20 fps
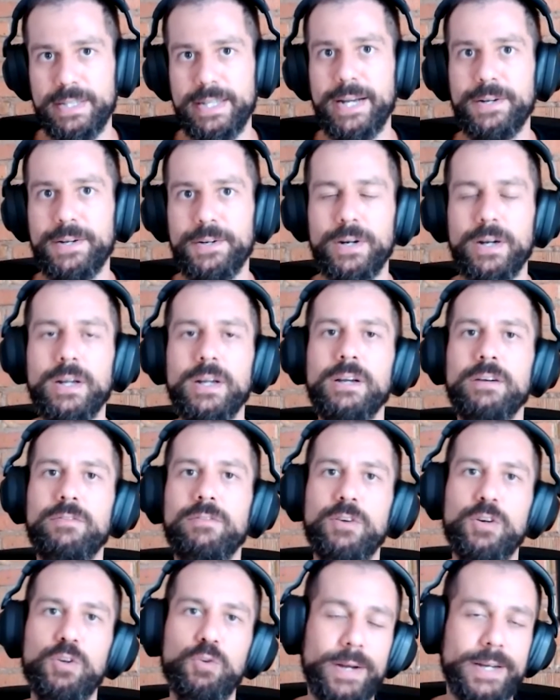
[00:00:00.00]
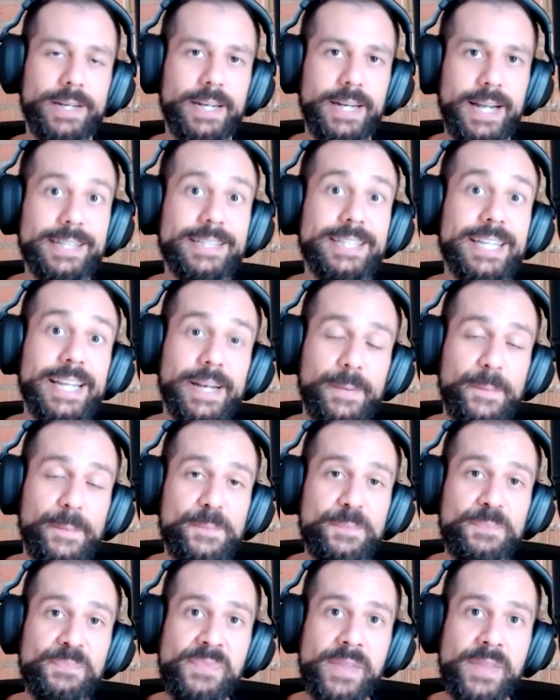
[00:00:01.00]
dinner for 2019.